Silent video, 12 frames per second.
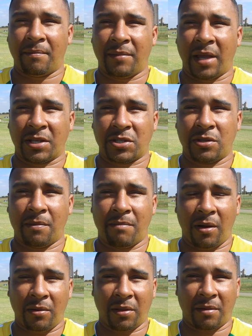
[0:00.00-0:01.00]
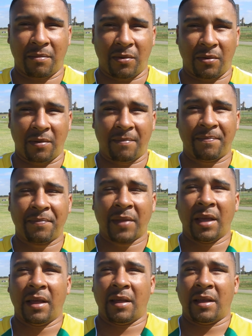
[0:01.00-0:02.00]
gets to bowl the ball,
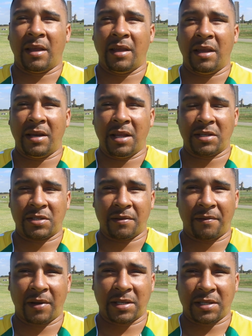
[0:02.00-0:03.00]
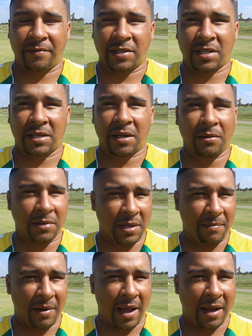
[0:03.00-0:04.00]
he needs to first, if he's a
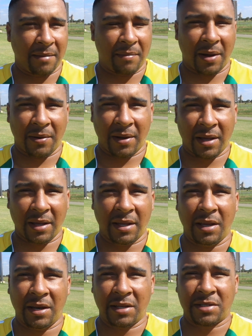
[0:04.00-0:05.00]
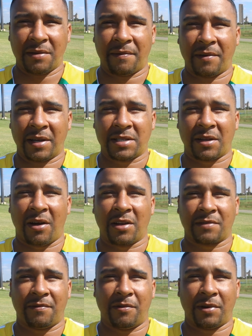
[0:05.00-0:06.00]
totally blind bowler, he needs to first
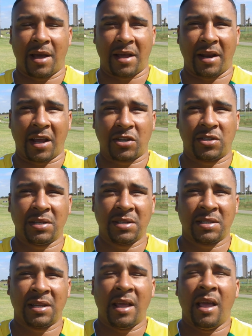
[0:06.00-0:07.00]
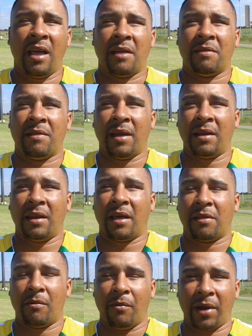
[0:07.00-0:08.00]
ask for directions. Then
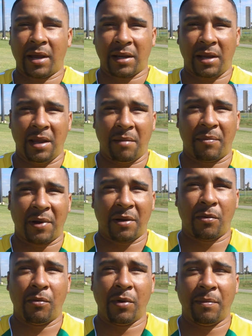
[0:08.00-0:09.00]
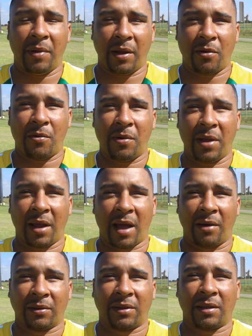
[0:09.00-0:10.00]
the wicket keeper would be calling
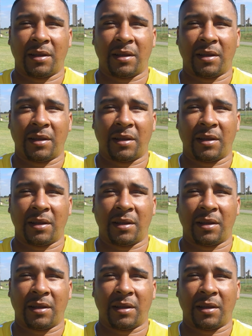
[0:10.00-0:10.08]
out,